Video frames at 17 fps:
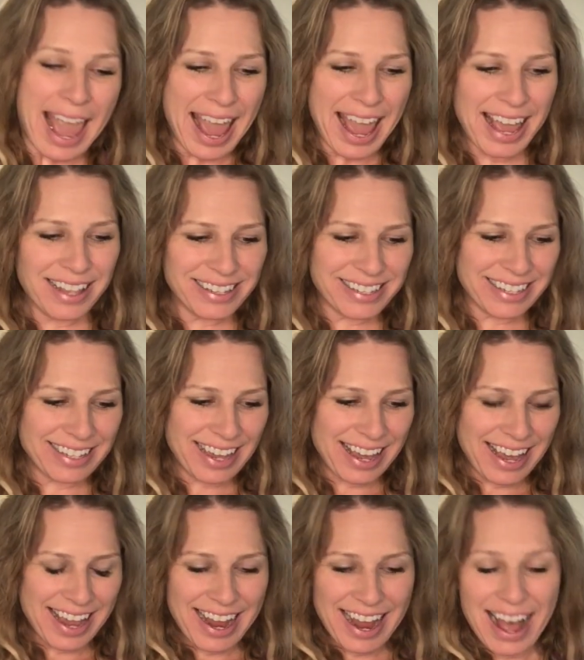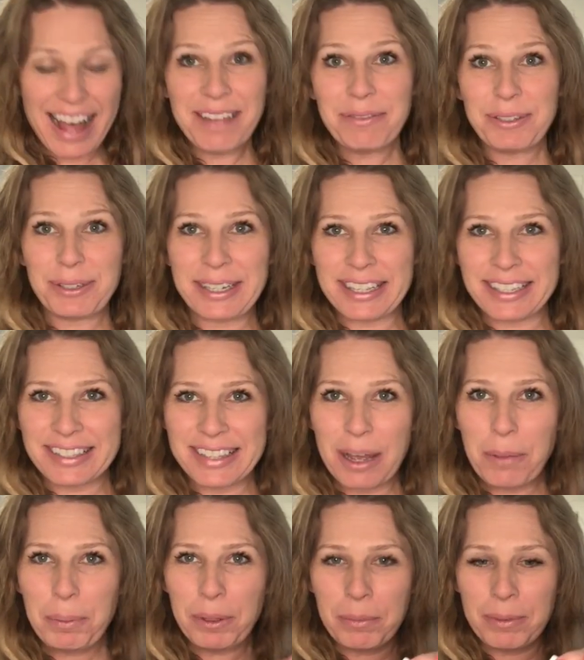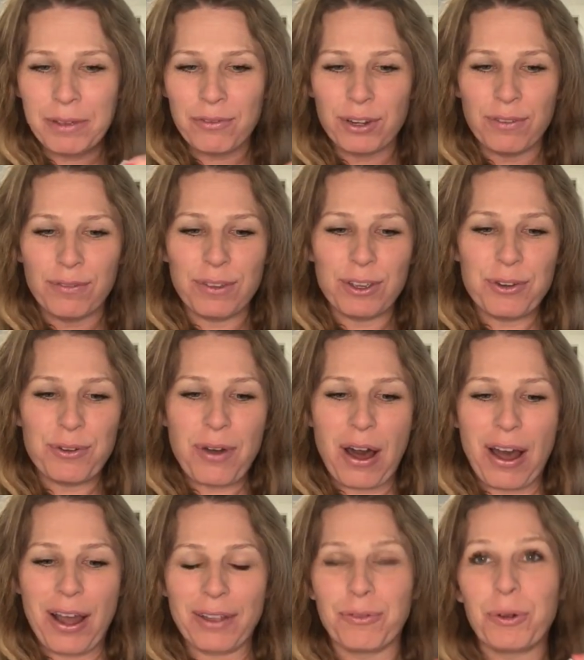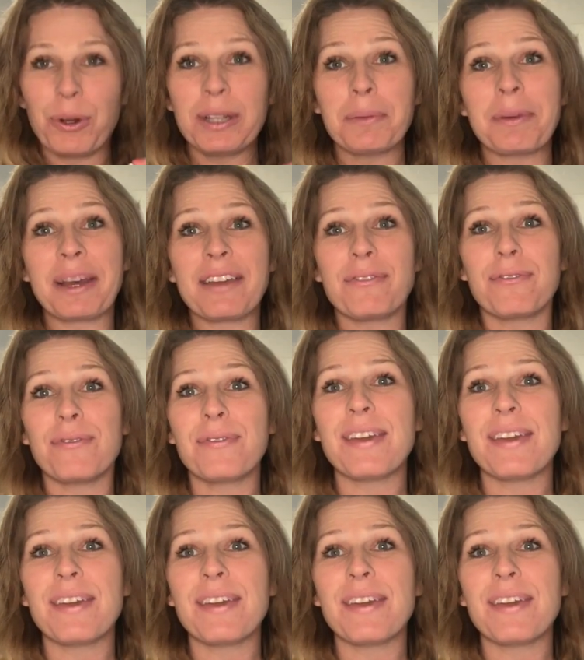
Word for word: and today I'm doing a supplement review on one of my